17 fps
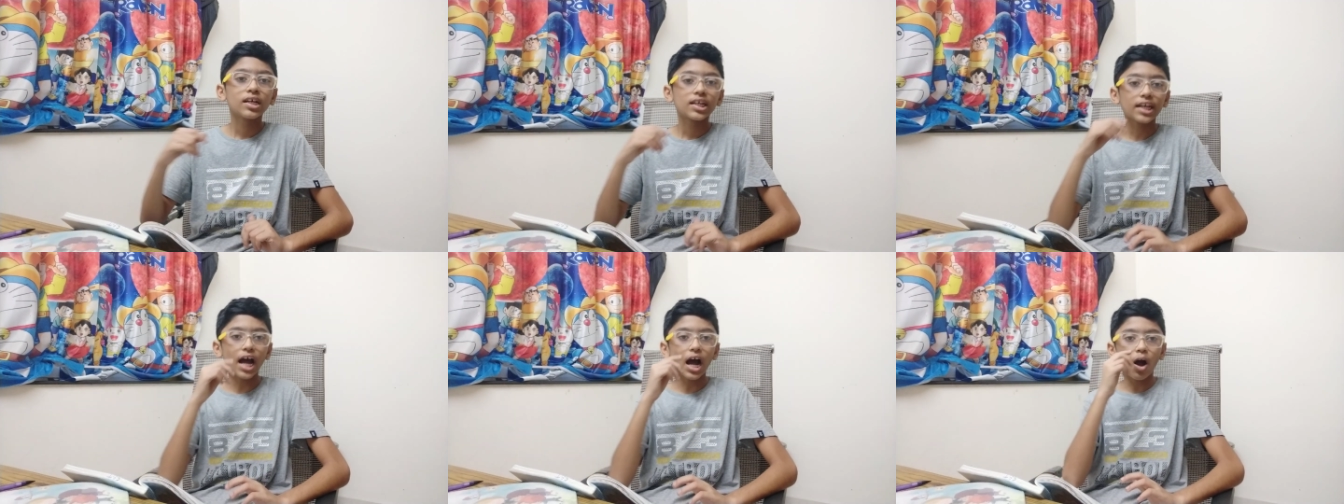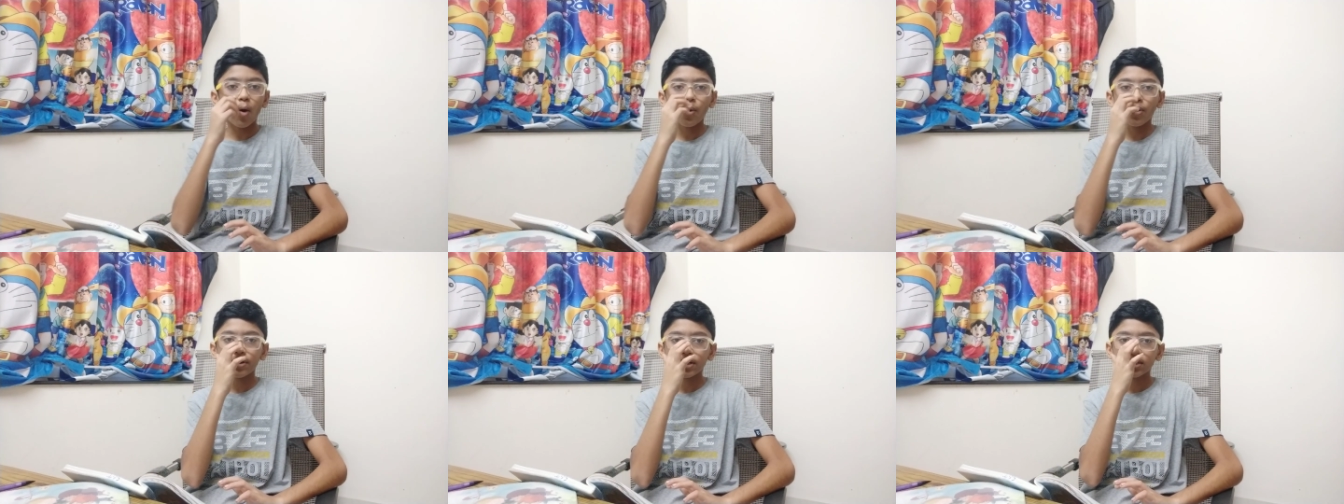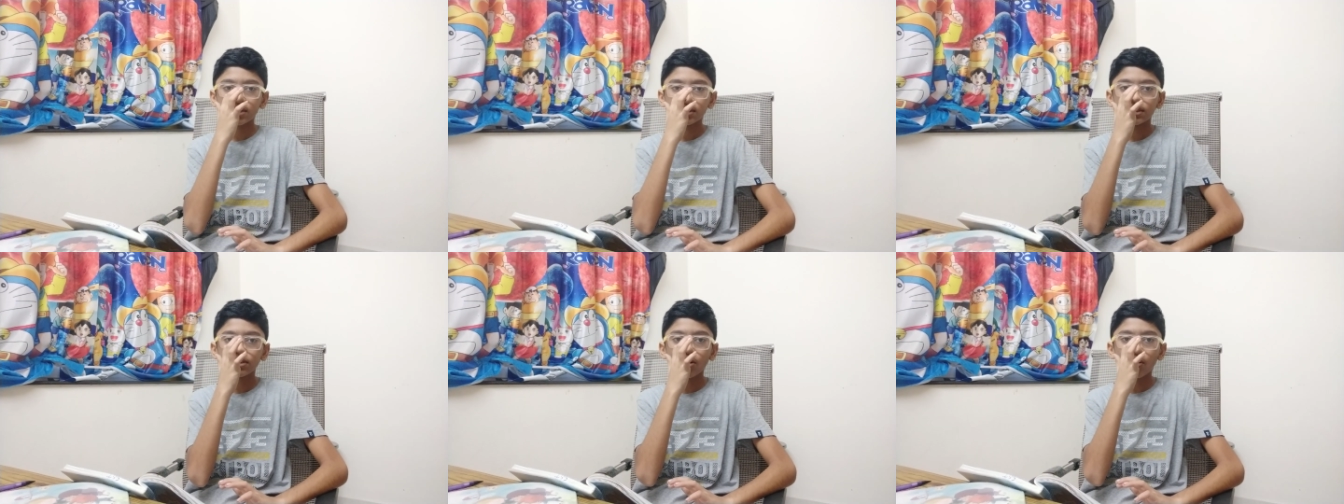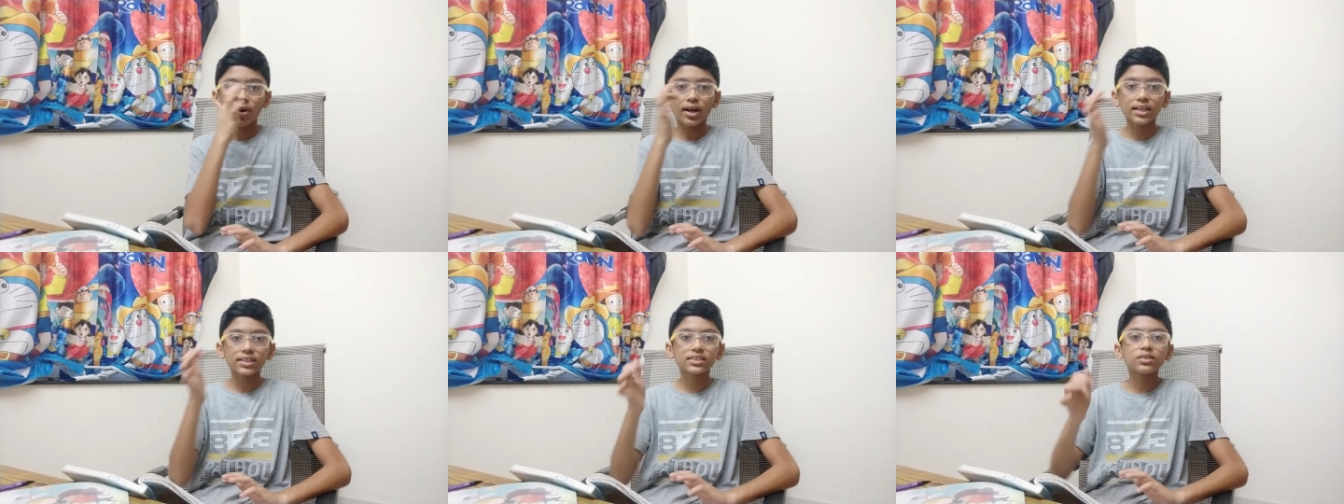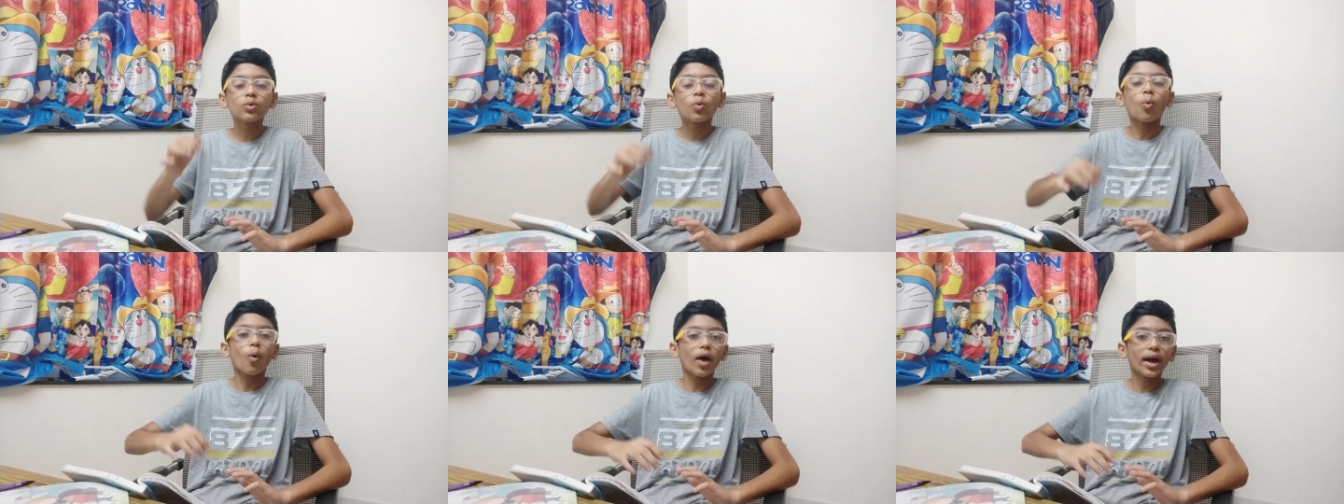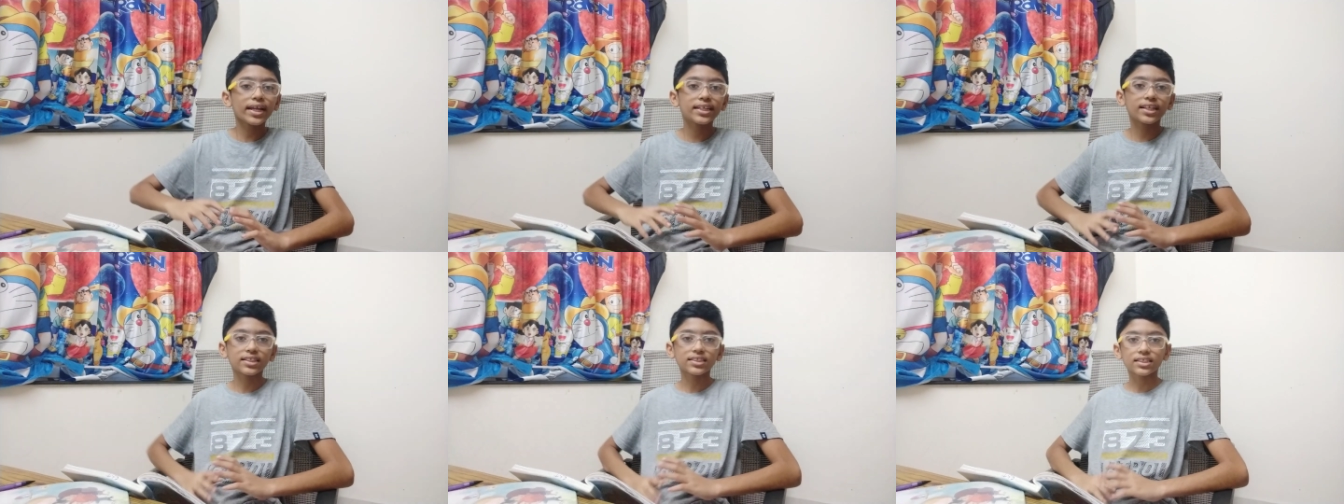Now it is known as the
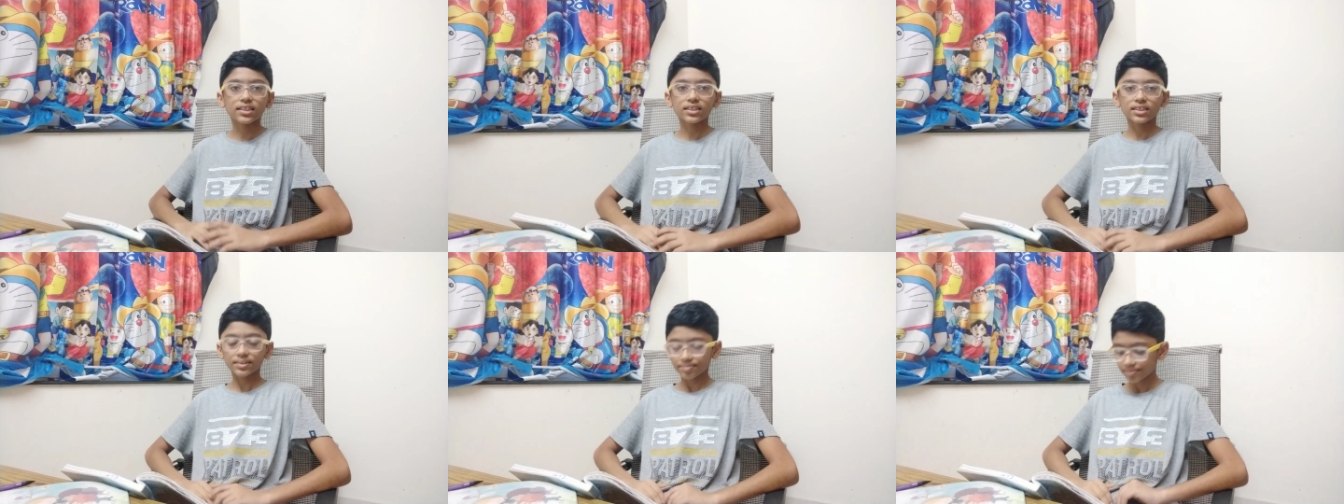White Desert.